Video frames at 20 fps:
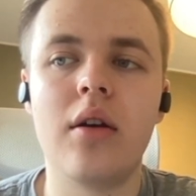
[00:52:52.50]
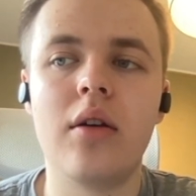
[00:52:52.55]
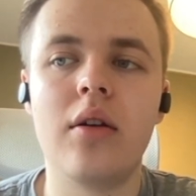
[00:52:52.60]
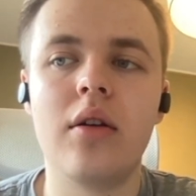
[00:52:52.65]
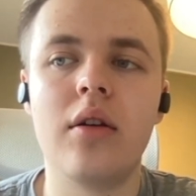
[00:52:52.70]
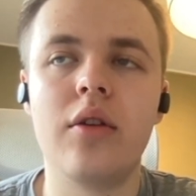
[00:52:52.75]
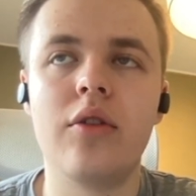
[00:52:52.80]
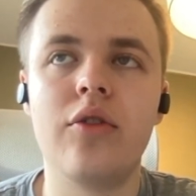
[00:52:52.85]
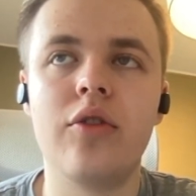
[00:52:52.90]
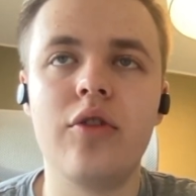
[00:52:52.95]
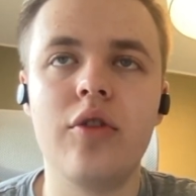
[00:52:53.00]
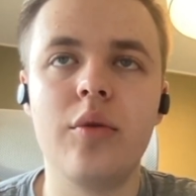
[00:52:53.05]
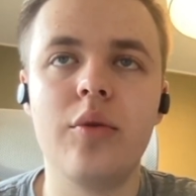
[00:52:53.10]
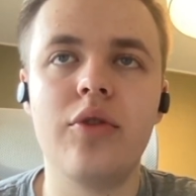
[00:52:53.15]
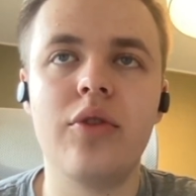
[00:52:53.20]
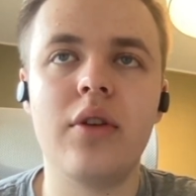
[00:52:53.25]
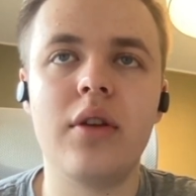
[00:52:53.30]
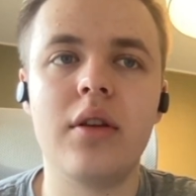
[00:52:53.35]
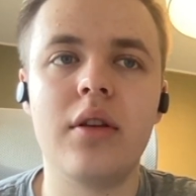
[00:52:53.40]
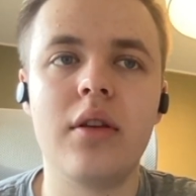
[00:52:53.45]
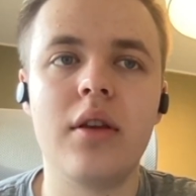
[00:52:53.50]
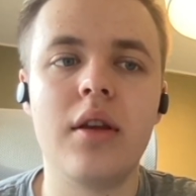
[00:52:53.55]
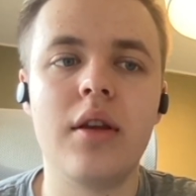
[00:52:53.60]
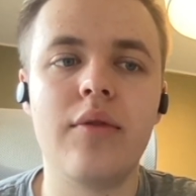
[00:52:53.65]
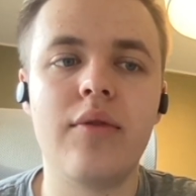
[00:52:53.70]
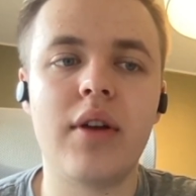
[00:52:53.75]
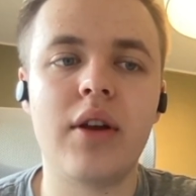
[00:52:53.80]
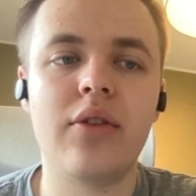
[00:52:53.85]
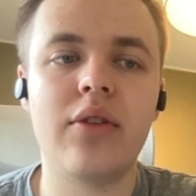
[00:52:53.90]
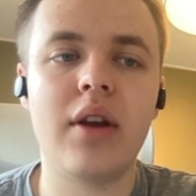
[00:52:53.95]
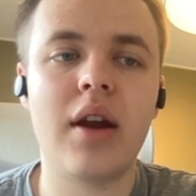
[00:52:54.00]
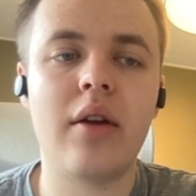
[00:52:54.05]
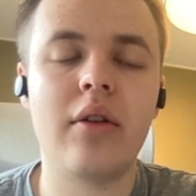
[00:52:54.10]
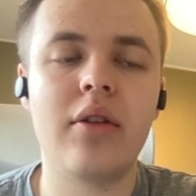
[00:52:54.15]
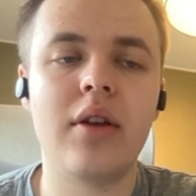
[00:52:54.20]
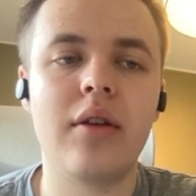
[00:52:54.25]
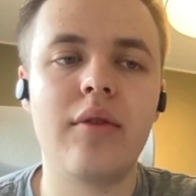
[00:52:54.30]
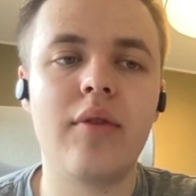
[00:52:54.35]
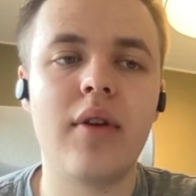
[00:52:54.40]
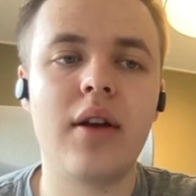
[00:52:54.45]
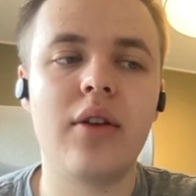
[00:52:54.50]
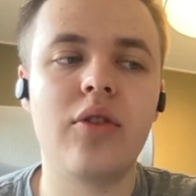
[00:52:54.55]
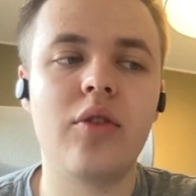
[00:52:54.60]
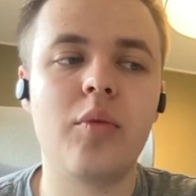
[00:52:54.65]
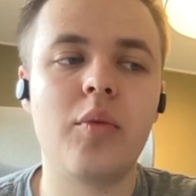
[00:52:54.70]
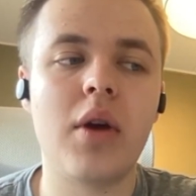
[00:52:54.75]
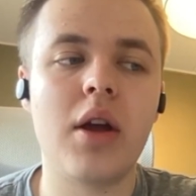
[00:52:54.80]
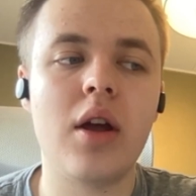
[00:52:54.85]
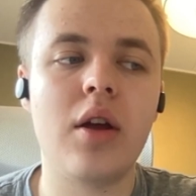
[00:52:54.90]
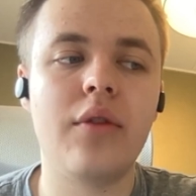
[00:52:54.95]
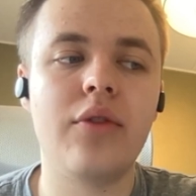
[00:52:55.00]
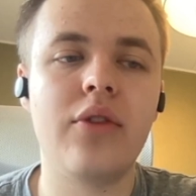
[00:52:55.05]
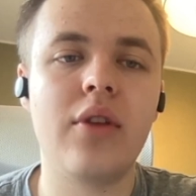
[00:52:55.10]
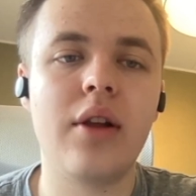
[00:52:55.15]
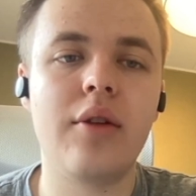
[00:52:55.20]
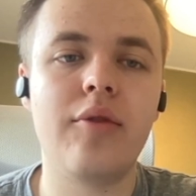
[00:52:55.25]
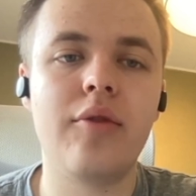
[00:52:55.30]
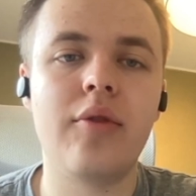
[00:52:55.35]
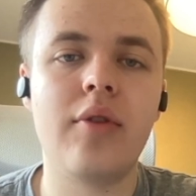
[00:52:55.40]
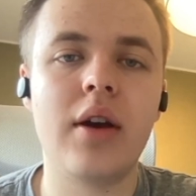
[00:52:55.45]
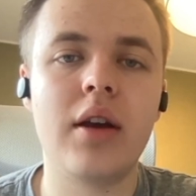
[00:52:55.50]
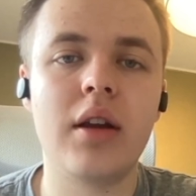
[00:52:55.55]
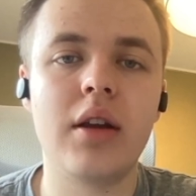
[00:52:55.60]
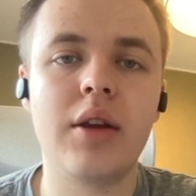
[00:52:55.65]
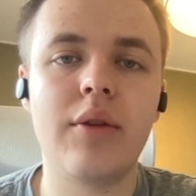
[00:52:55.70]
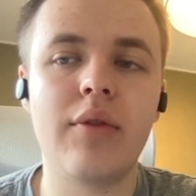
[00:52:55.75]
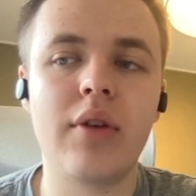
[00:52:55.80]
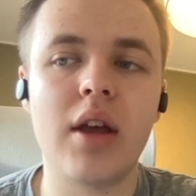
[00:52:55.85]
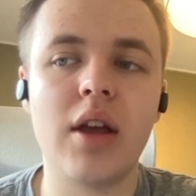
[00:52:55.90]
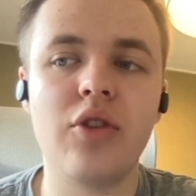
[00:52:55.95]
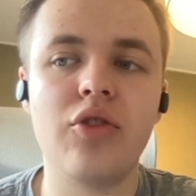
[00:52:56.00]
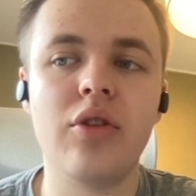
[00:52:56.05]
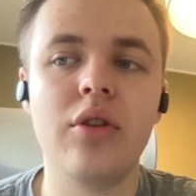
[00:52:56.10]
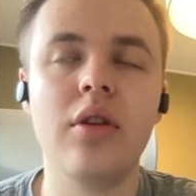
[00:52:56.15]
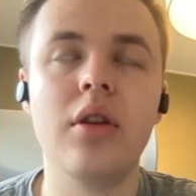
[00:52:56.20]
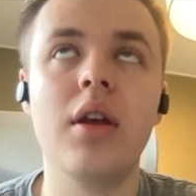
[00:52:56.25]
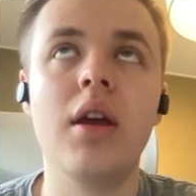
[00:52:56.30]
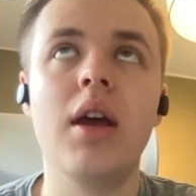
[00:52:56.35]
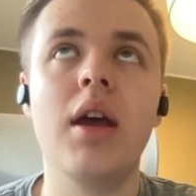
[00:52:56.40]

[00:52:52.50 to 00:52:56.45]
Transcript: is using the fantasy narrative as a way of self-identification,